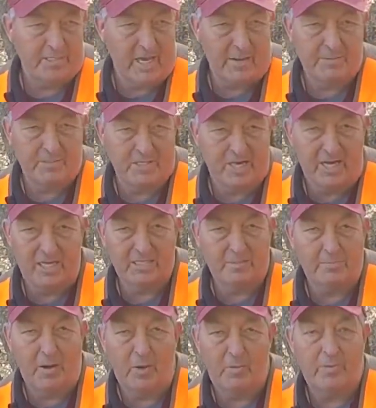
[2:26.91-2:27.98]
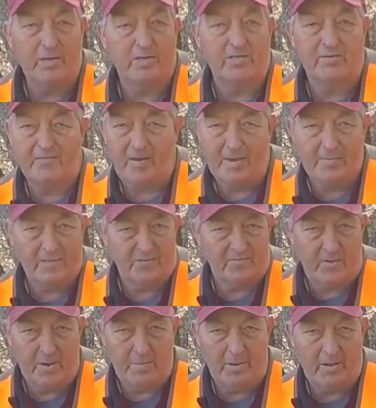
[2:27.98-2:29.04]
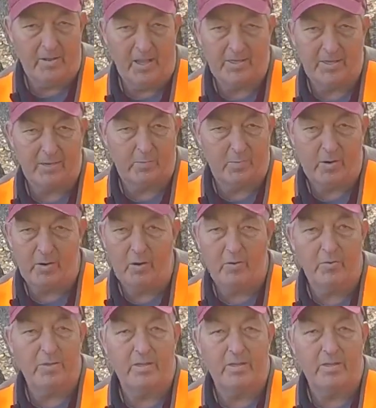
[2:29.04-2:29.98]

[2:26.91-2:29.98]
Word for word: His name was Gunsmoke, and there's a famous female out there that won all.